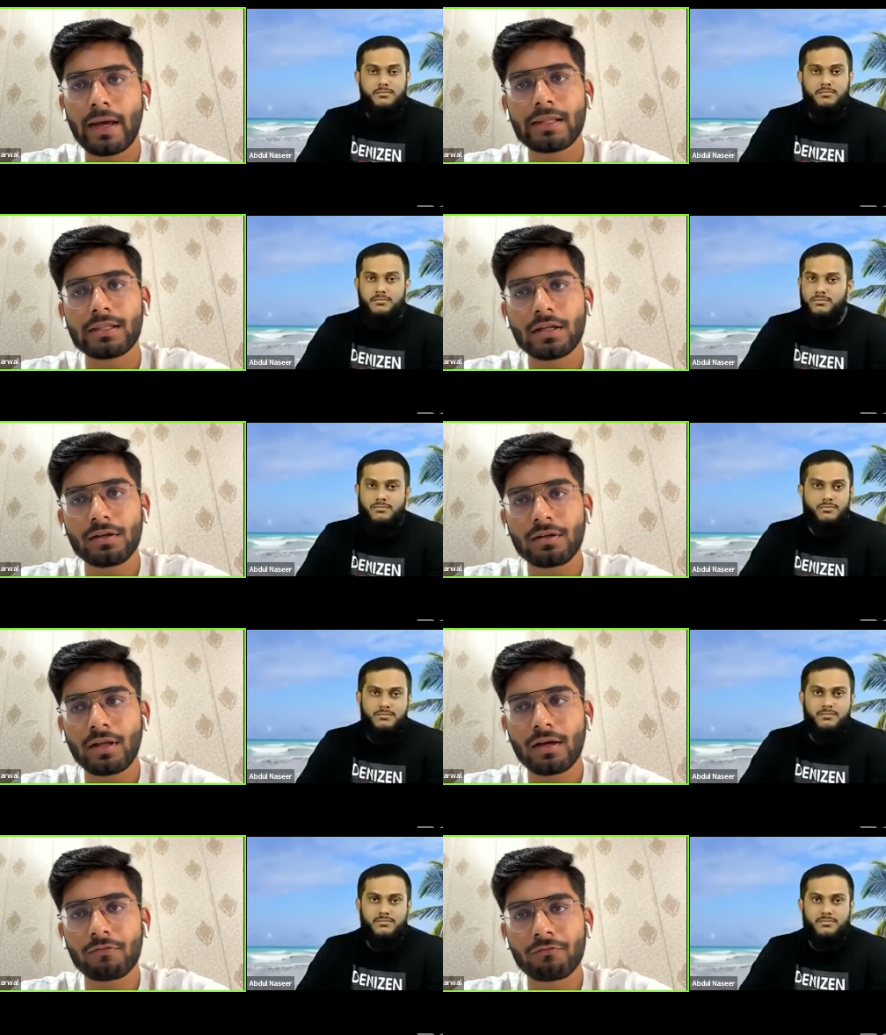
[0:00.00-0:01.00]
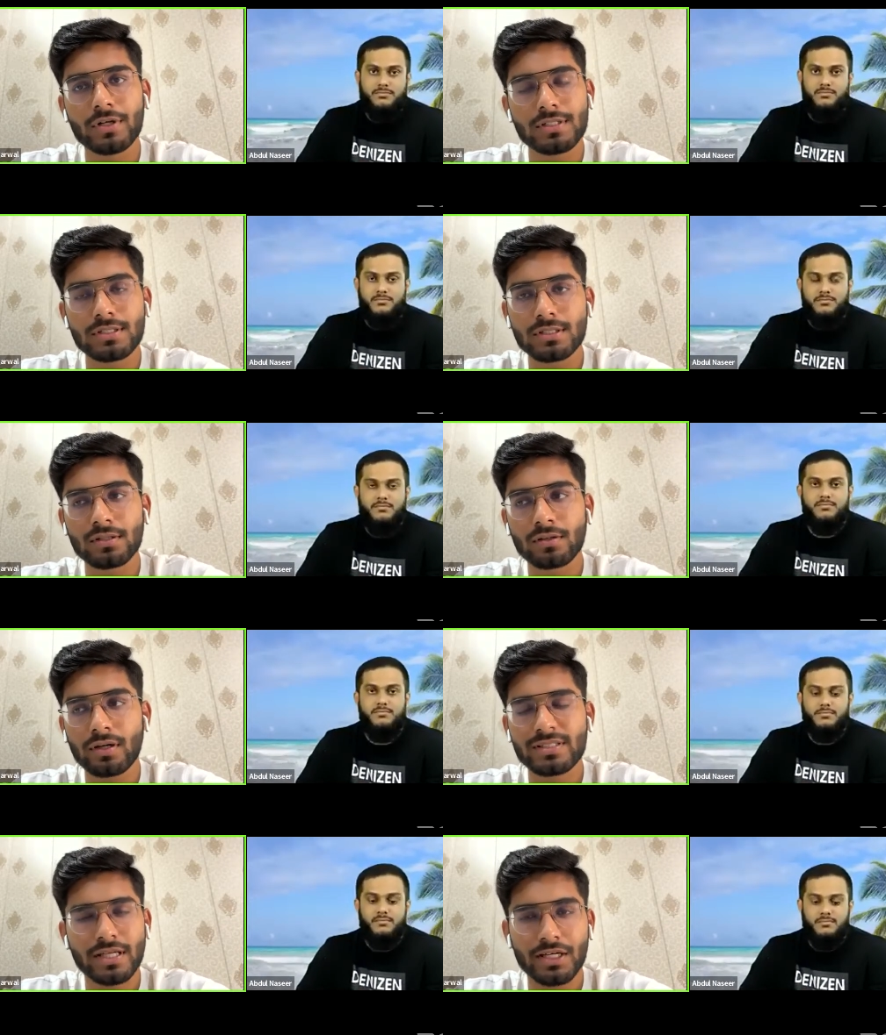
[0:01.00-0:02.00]
Speaker 1: And then like once
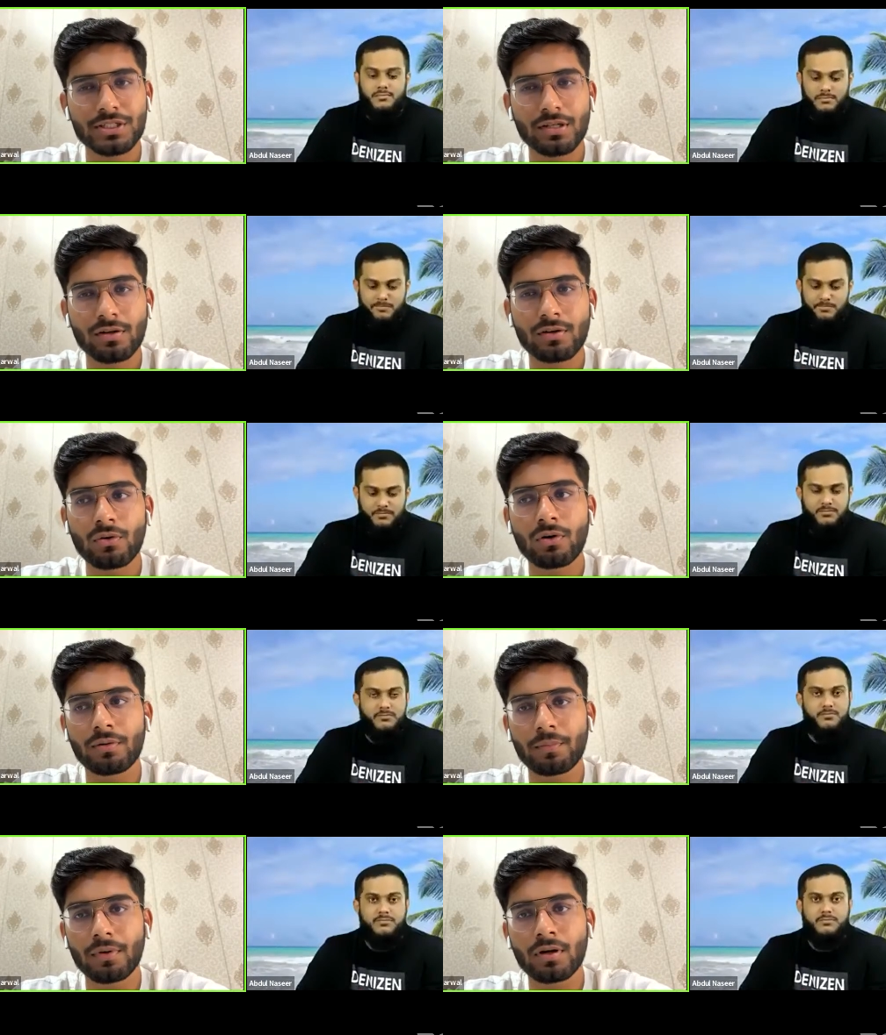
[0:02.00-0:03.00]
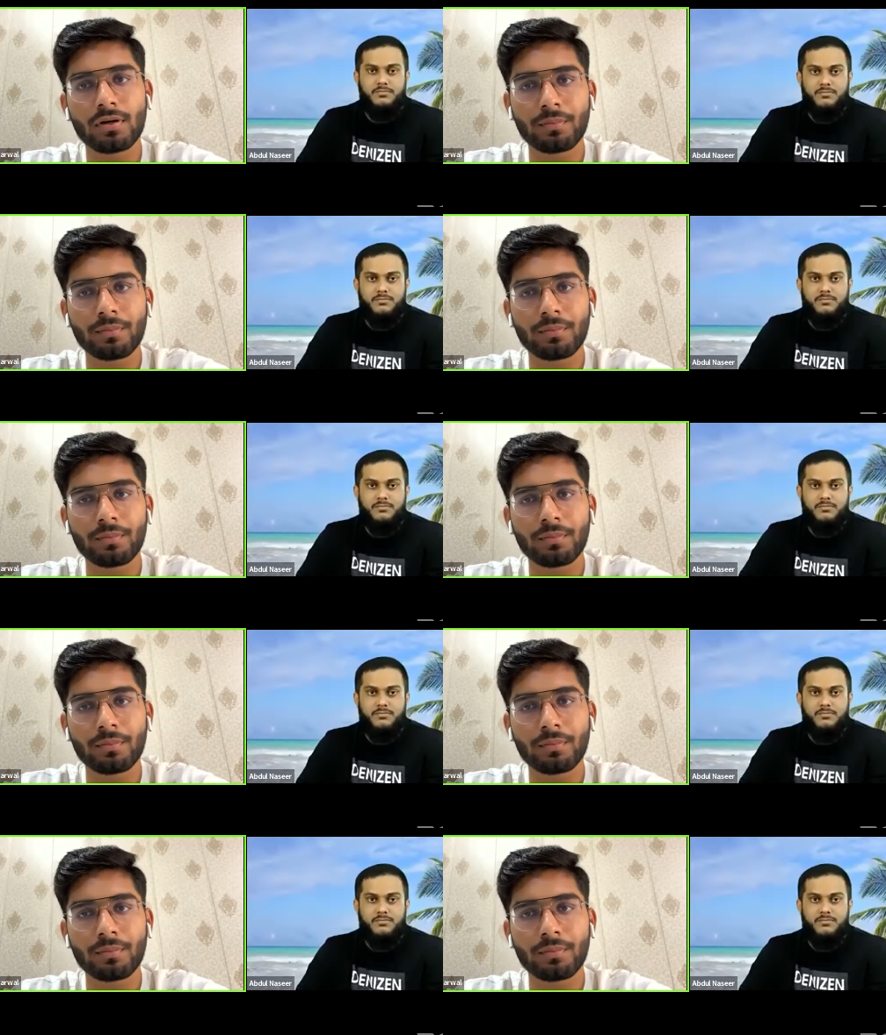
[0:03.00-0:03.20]
a section or